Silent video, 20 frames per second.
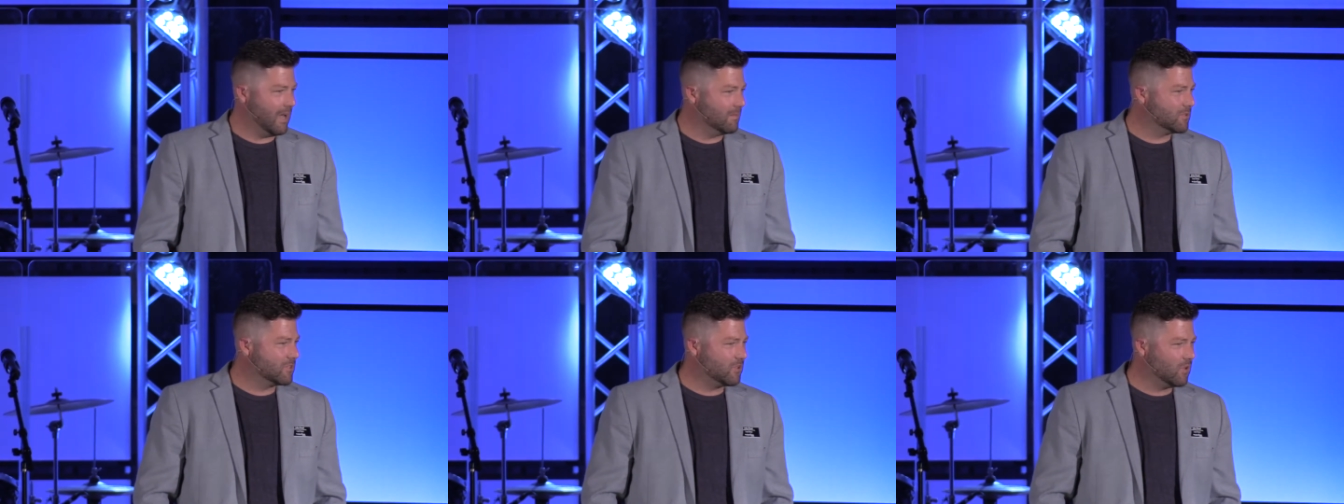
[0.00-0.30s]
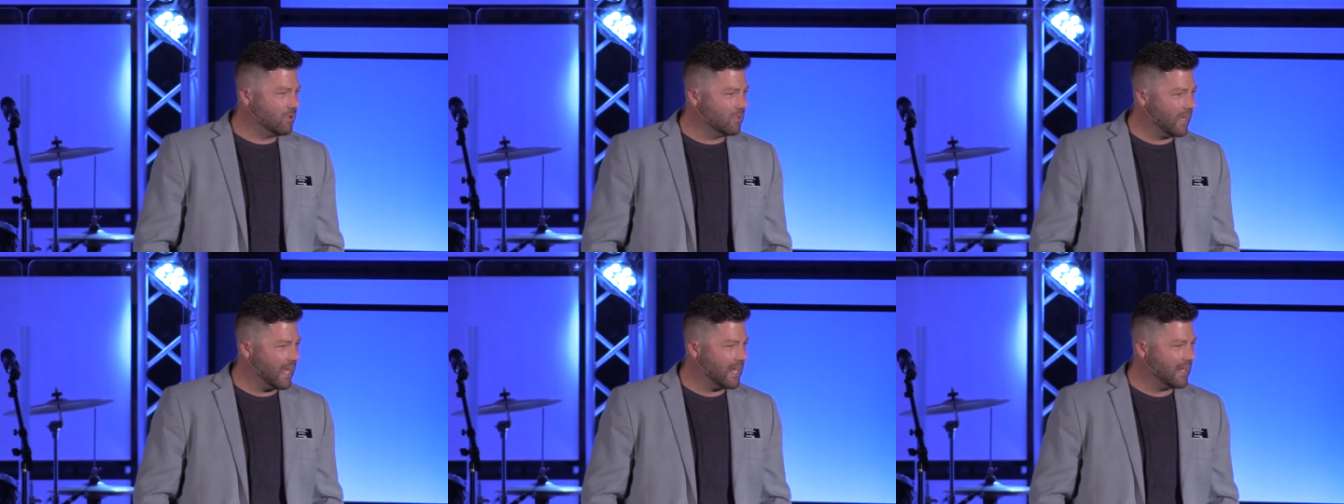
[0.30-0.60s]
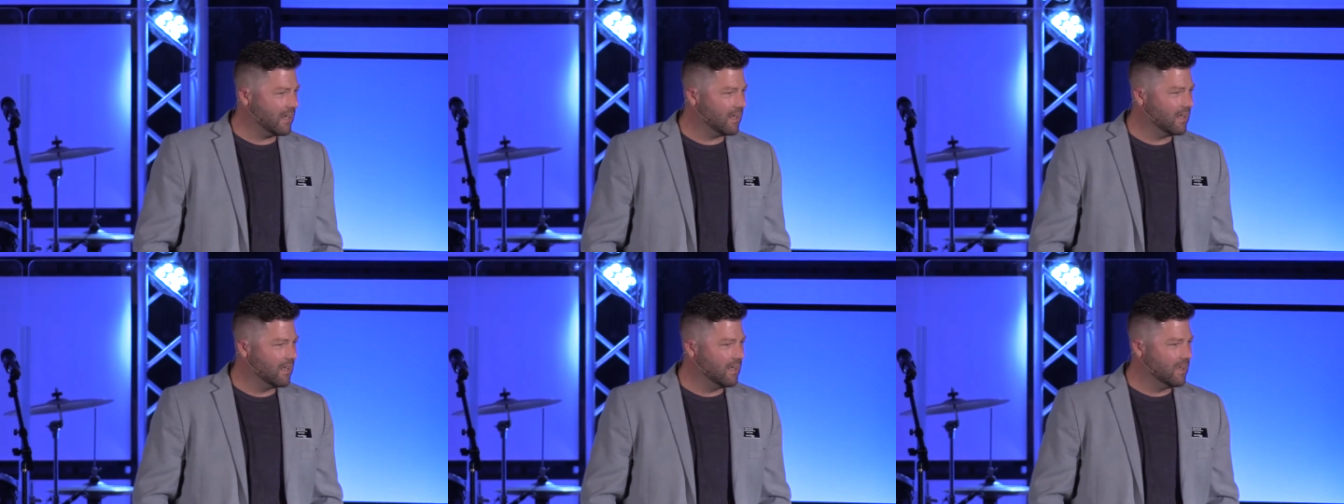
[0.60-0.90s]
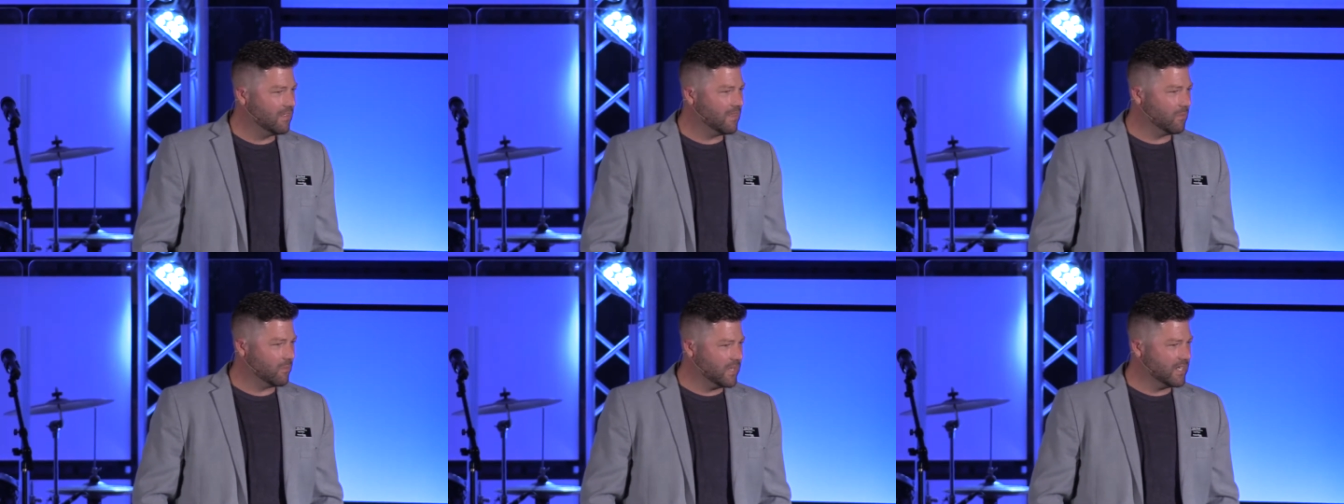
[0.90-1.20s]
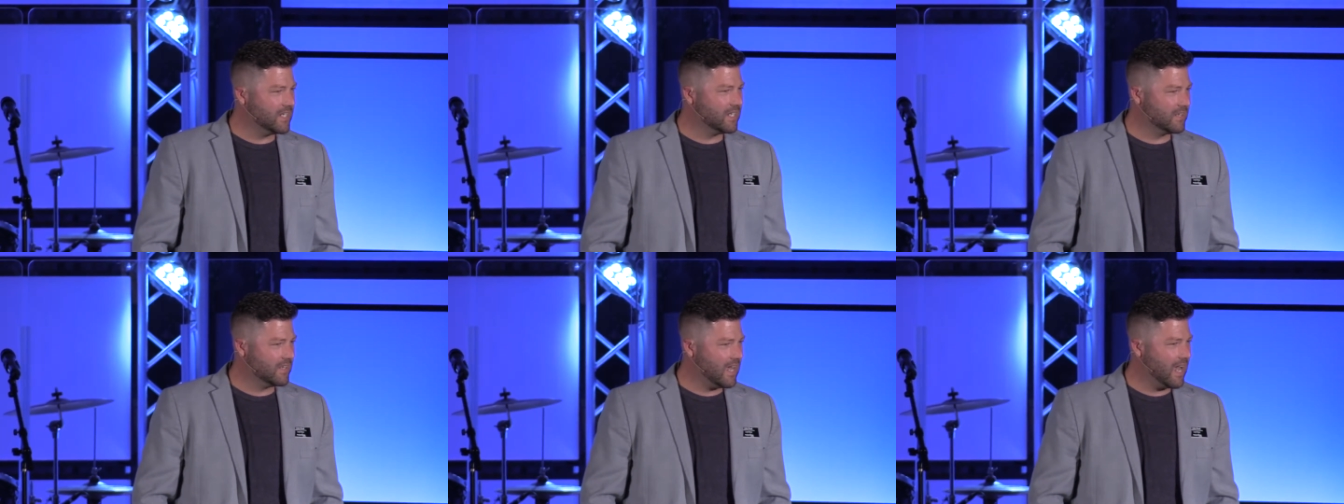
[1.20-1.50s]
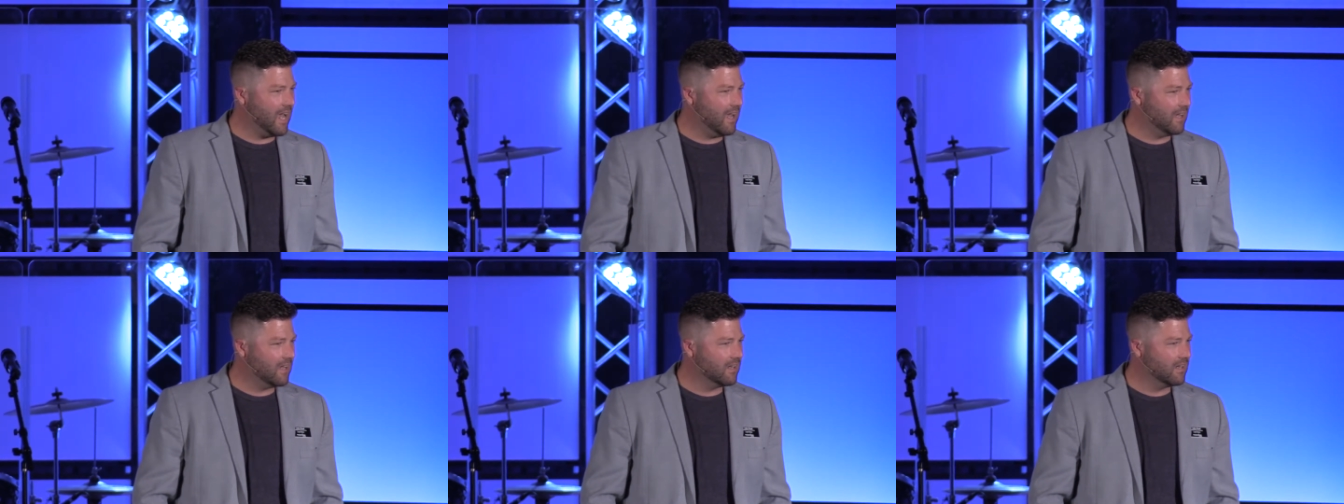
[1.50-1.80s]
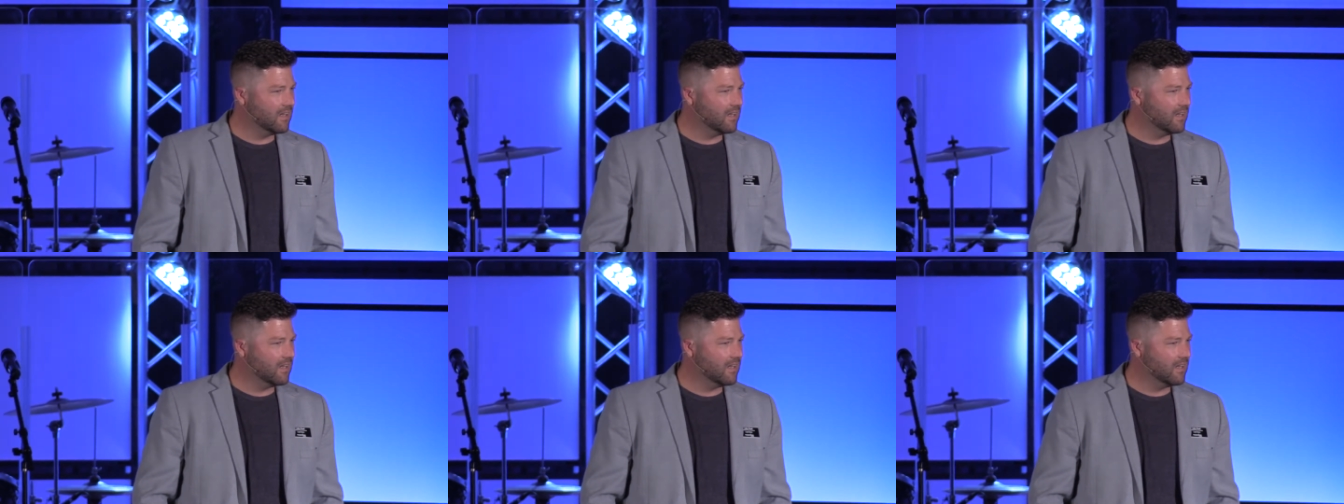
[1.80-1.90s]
I'm so glad that we did that.